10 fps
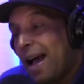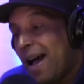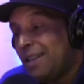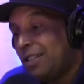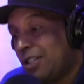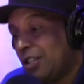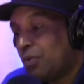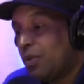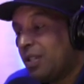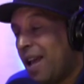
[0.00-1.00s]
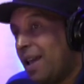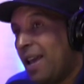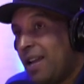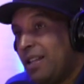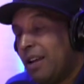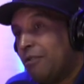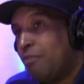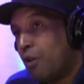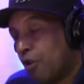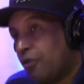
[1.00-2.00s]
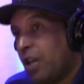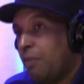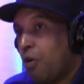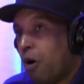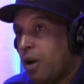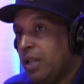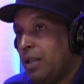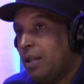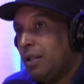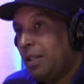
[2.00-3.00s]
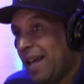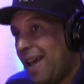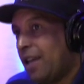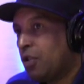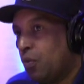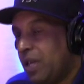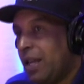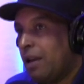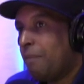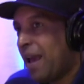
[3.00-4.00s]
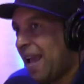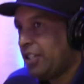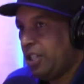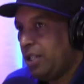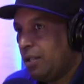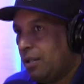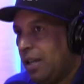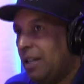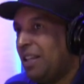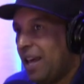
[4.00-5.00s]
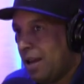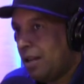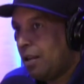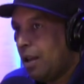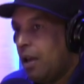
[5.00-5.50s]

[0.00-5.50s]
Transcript: I just was at Eddie F's birthday party last week at Apache yeah. in Atlanta,